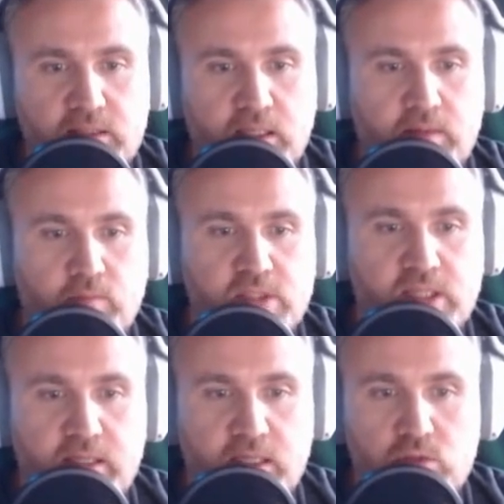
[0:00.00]
and with
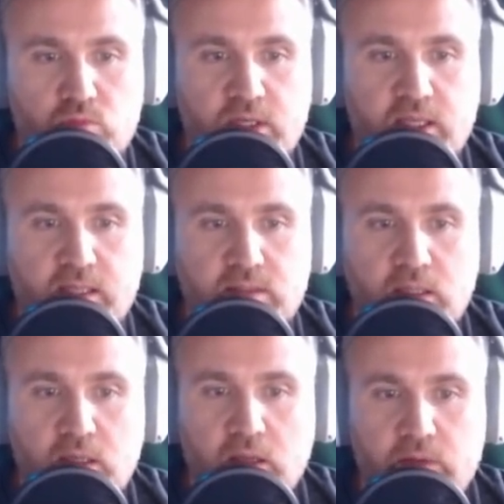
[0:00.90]
Agnes, you will get
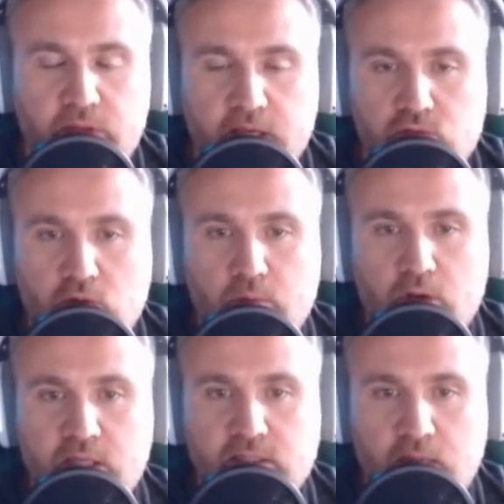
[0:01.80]
the extra
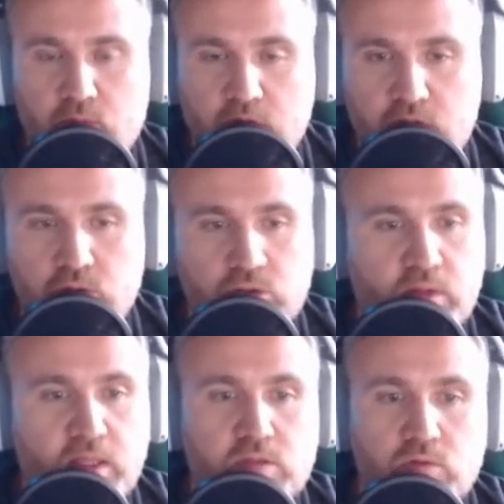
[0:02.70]
building time reduced, so
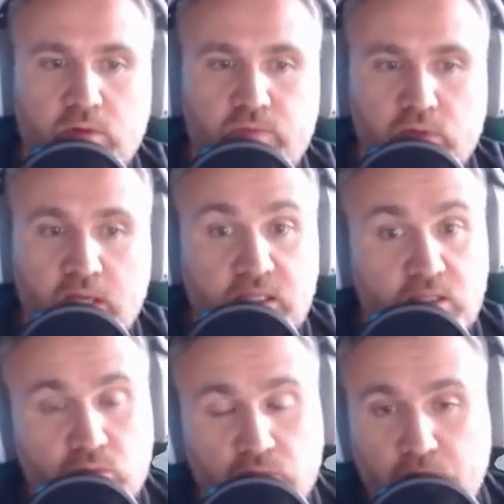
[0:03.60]
that, you know, if you get
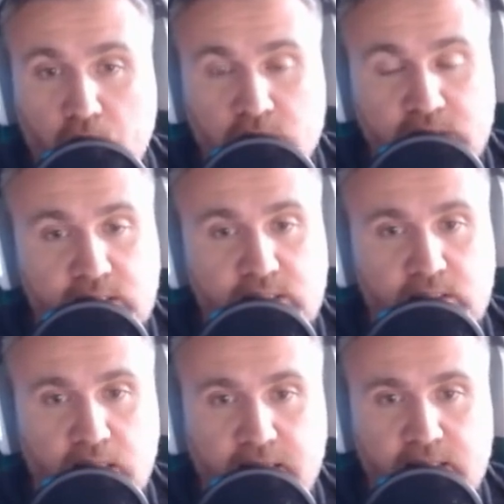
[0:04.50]
it to 4, 6,
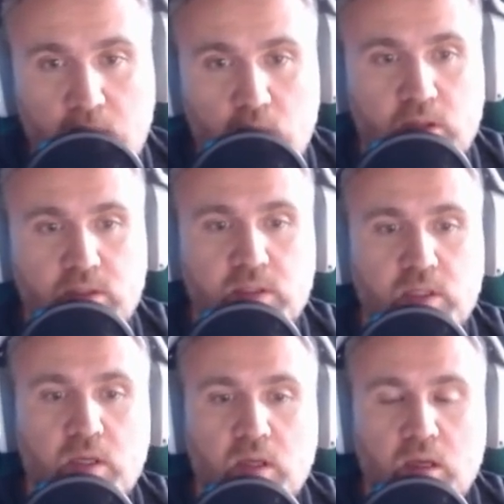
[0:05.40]
8 hours,
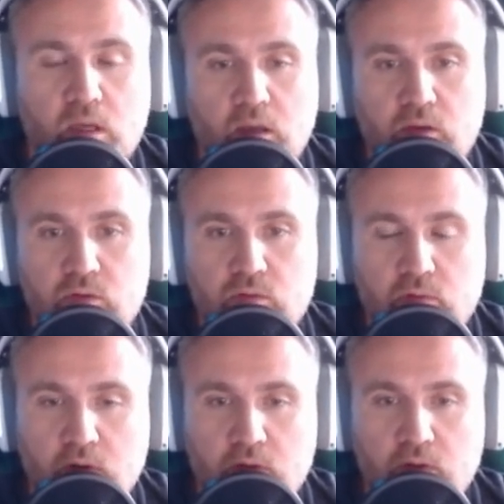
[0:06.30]
you
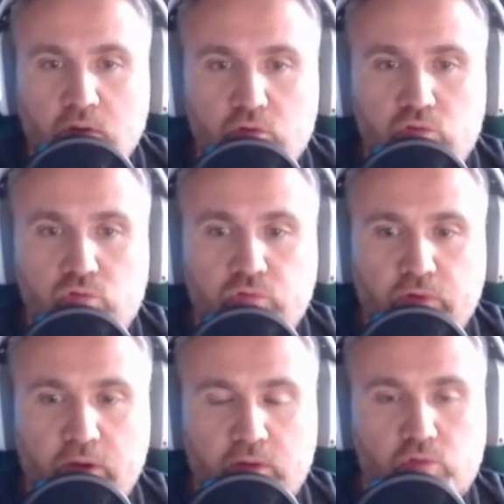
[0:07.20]
know, on a
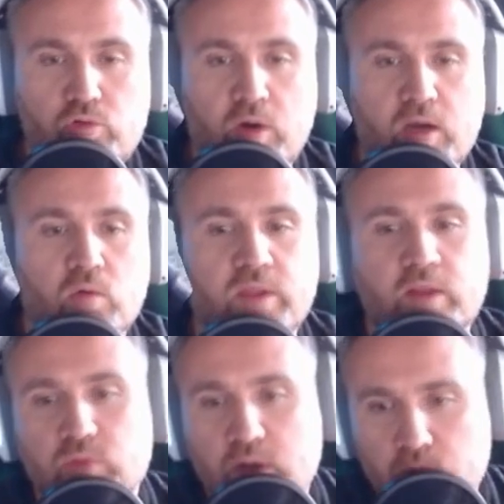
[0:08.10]
new account,
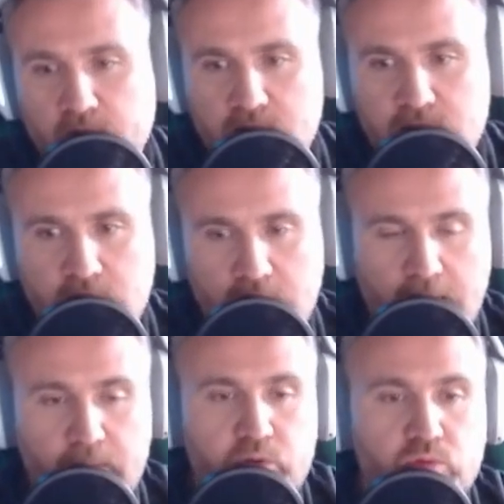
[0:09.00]
that will really
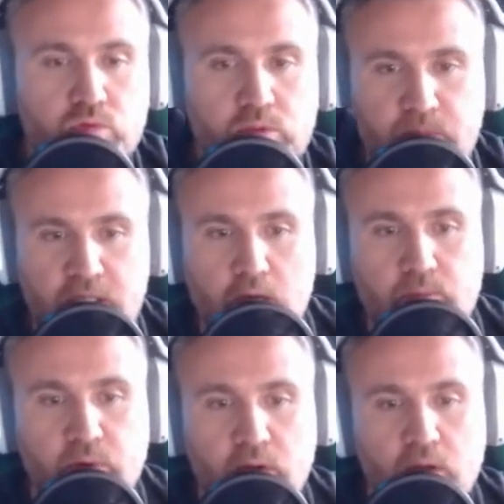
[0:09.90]
help you to speed
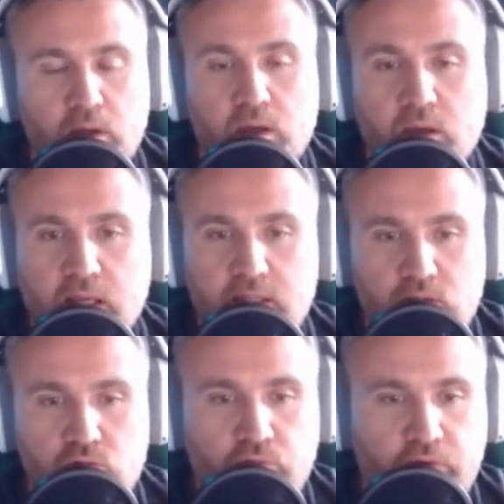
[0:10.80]
up
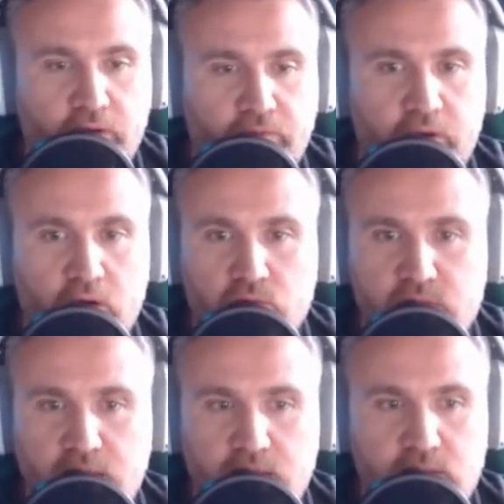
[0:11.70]
getting to Fire
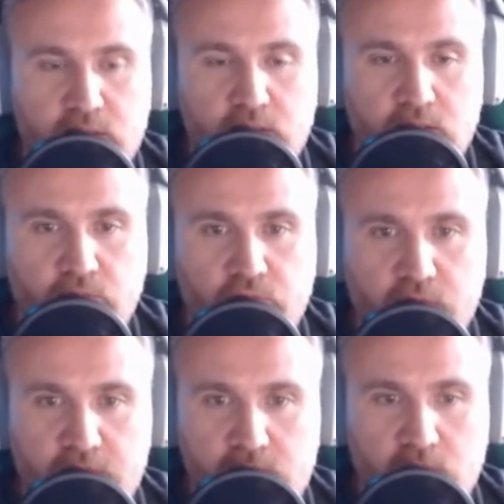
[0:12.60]
Crystals
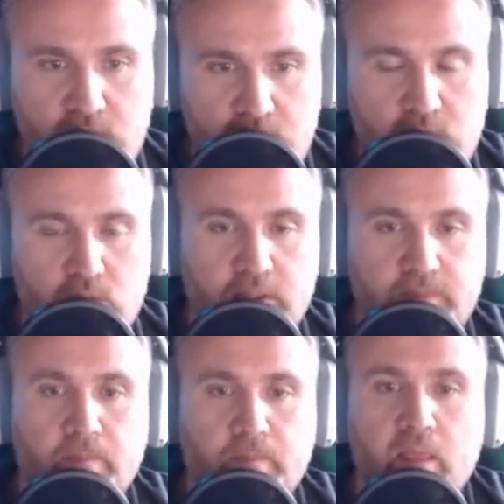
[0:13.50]
Furnace 30,
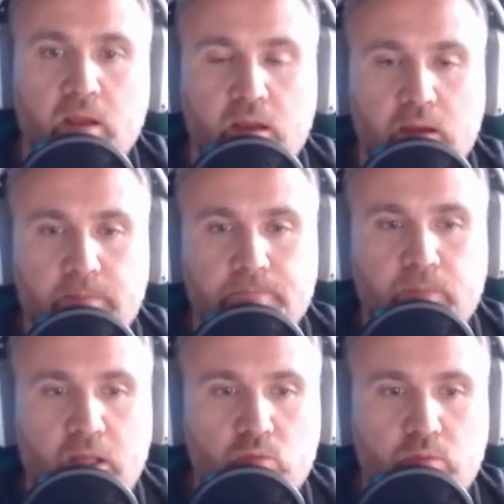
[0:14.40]
sorry.
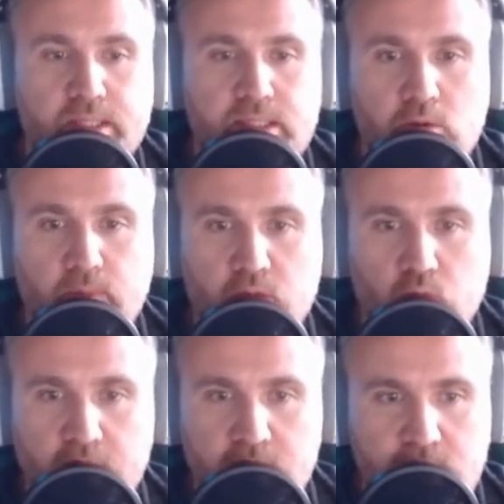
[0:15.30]
And we will see about
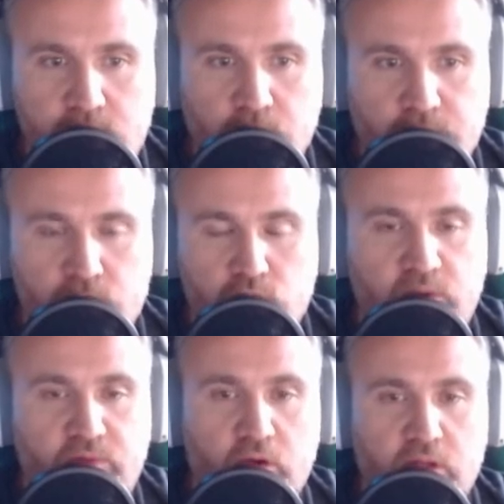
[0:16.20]
why it's important to
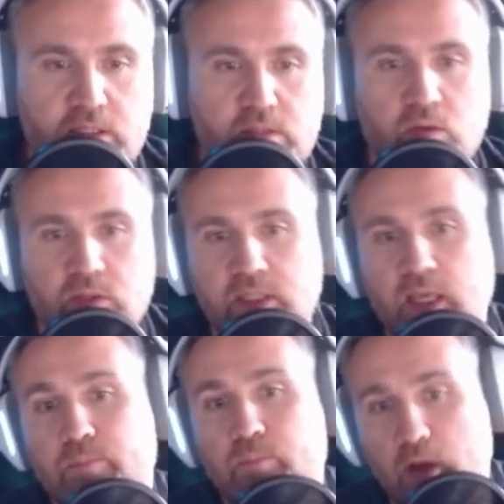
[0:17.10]
be Furnace 30
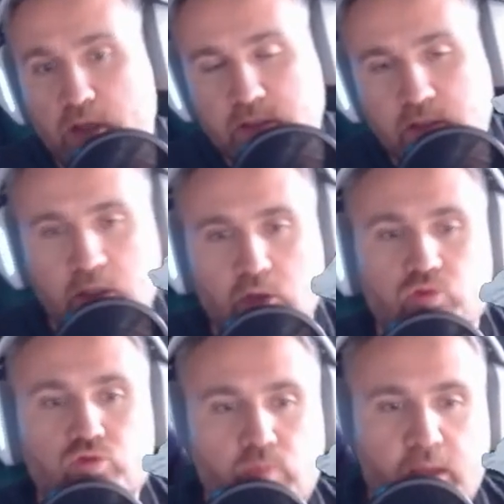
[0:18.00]
and plus
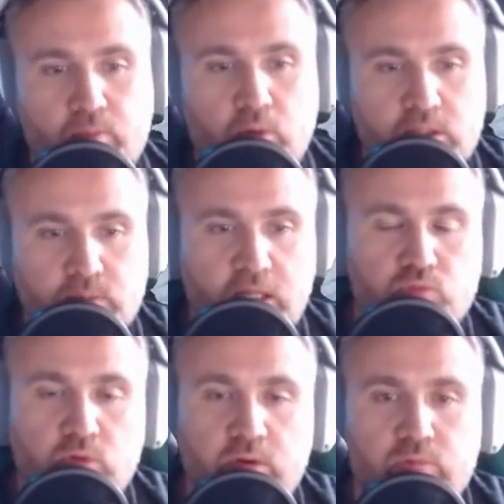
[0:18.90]
to make points. But
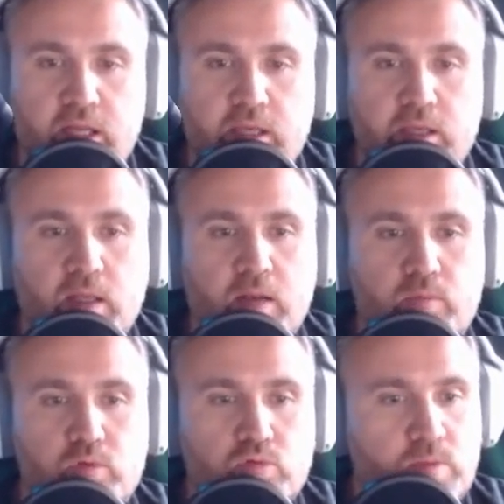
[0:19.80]
that will really
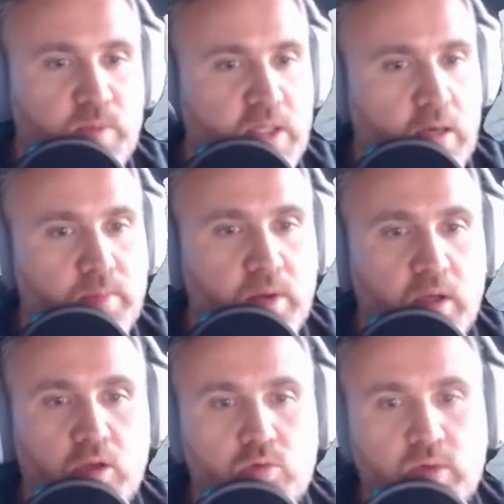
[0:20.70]
help you to speed up.
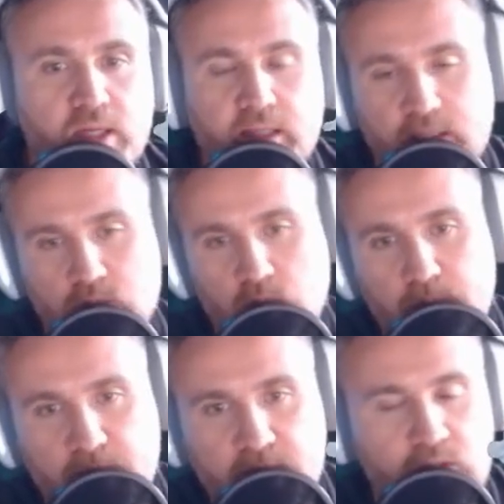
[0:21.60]
You will get as well
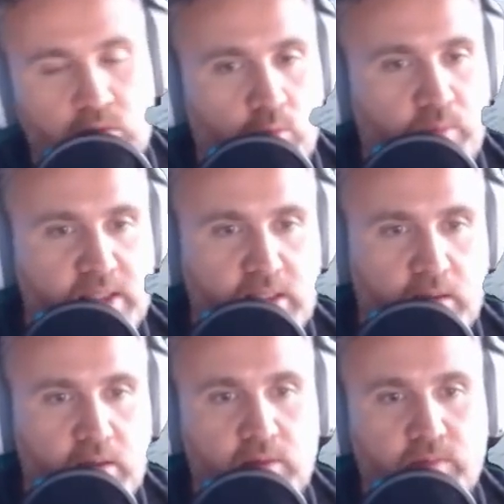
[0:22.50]
pets. You know, pets are
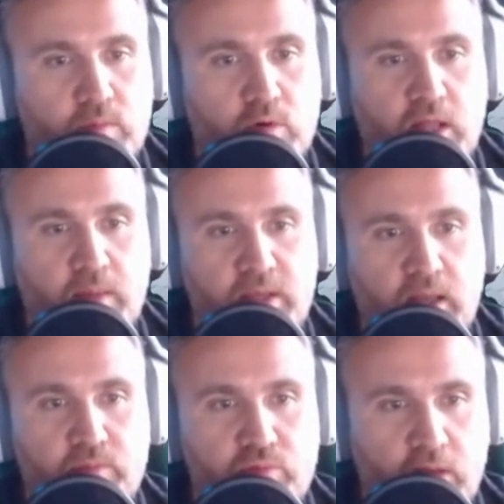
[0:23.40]
gonna be
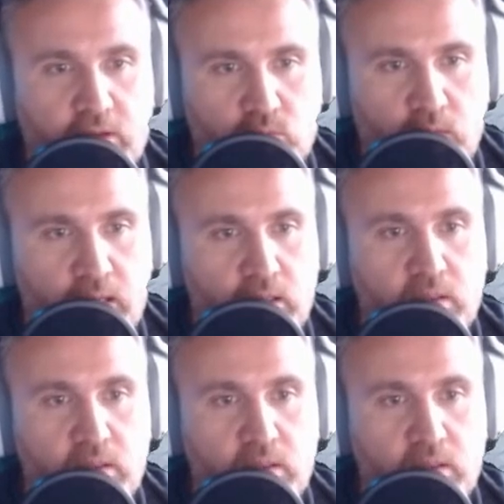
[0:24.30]
helpful as well,